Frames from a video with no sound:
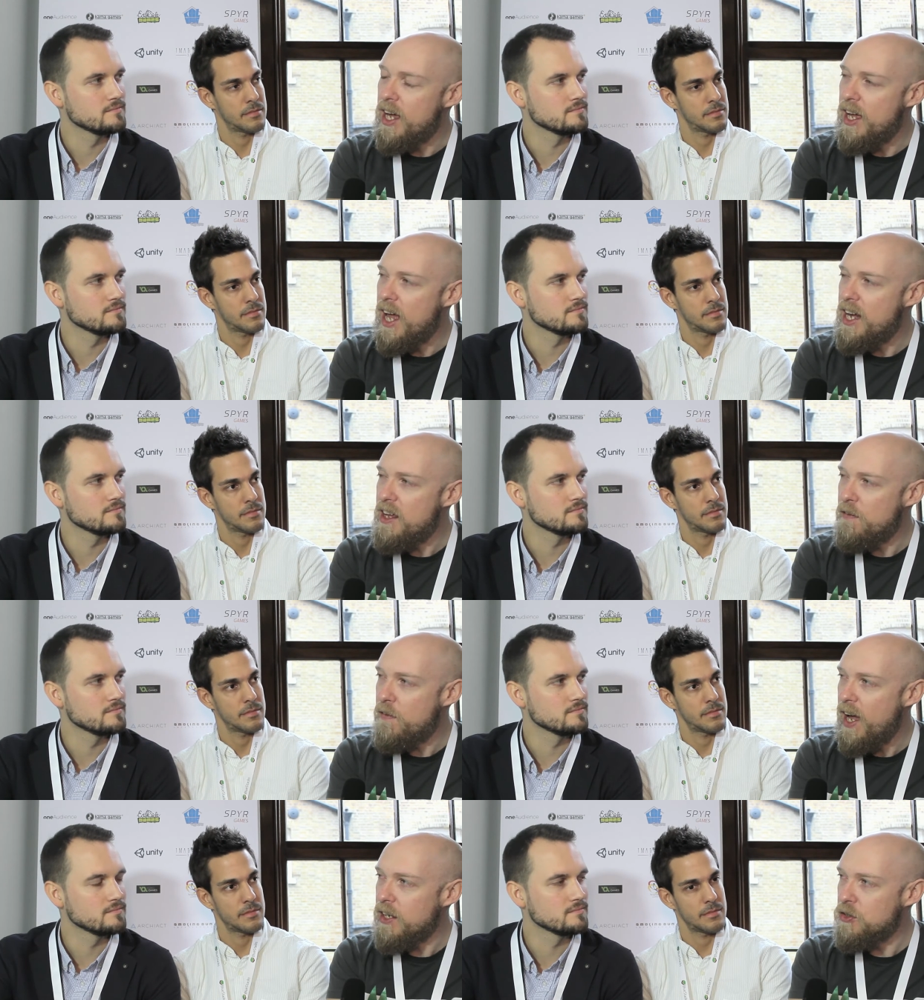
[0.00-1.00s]
Speaker 1: that any
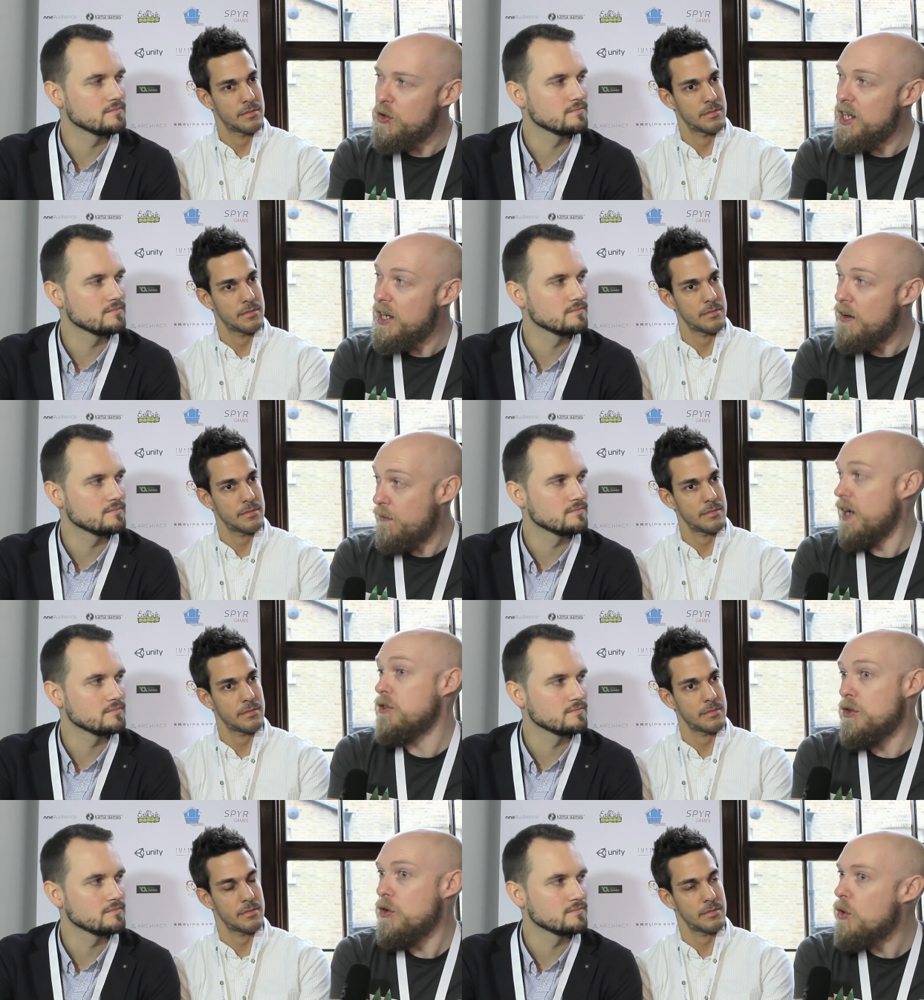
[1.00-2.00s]
effect or any effect
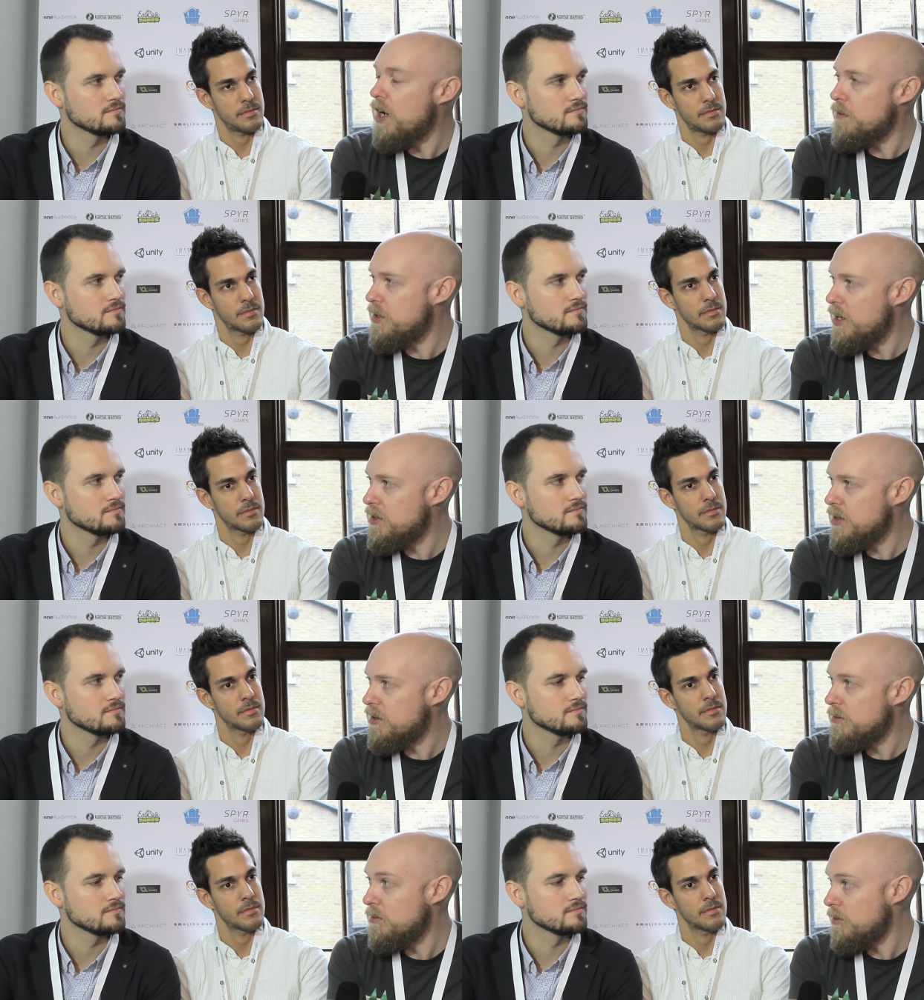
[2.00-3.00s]
on your
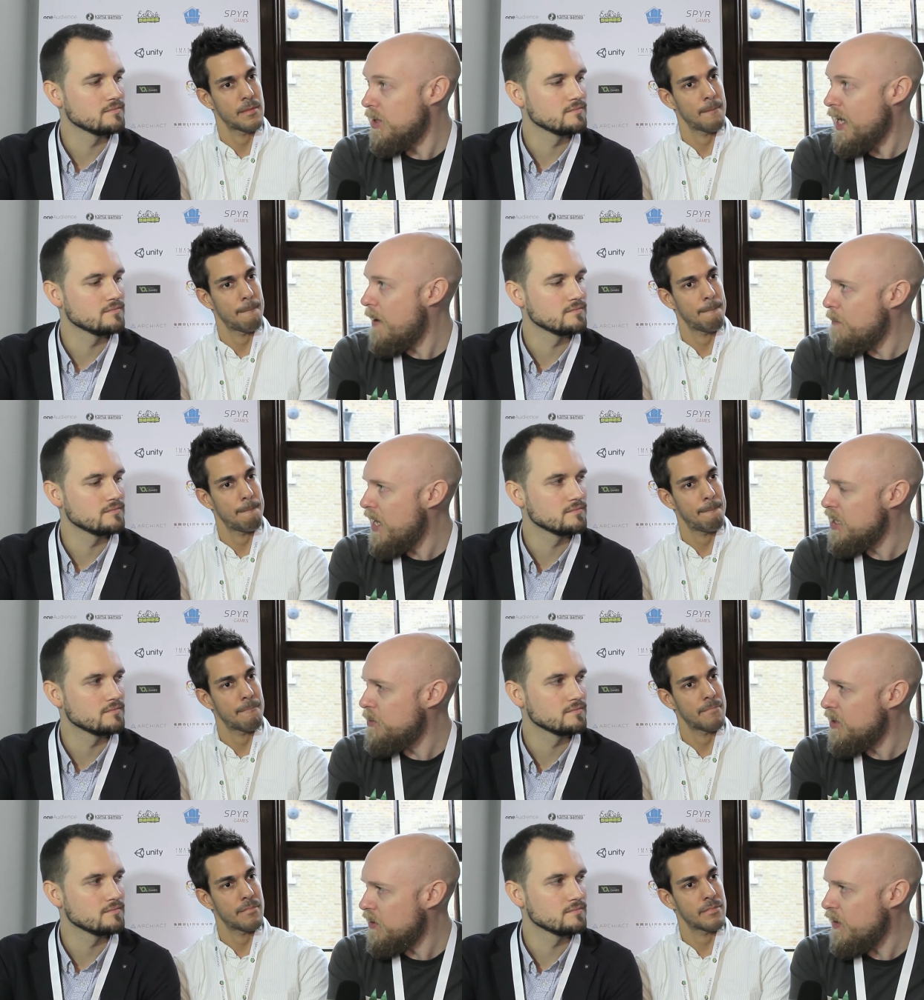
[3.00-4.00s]
advertising campaigns
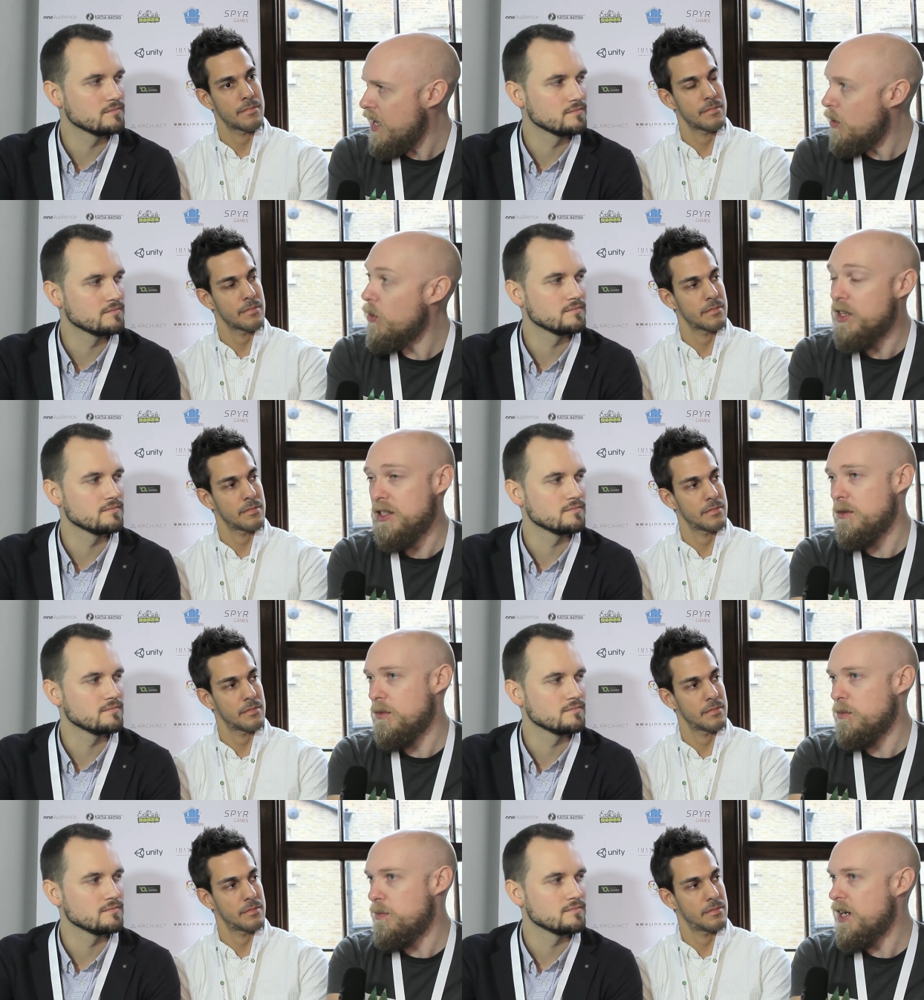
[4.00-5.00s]
because of that? Or has it
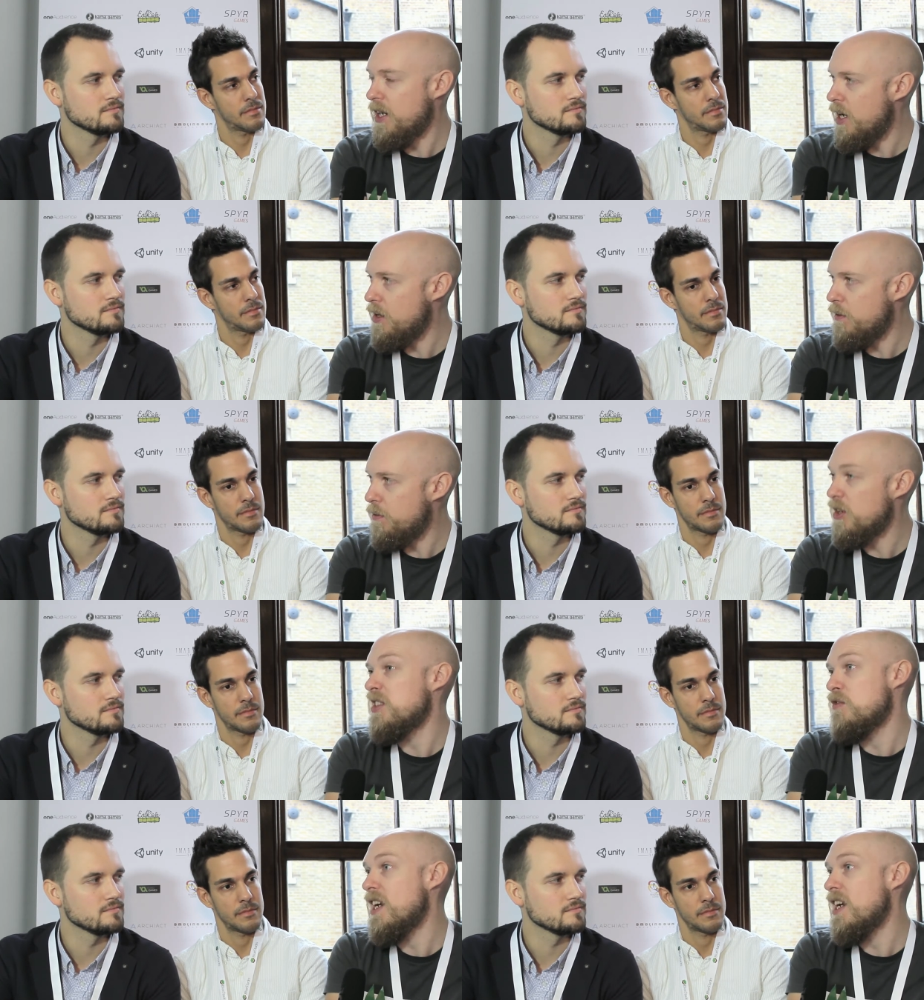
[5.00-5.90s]
been a kind of, because it's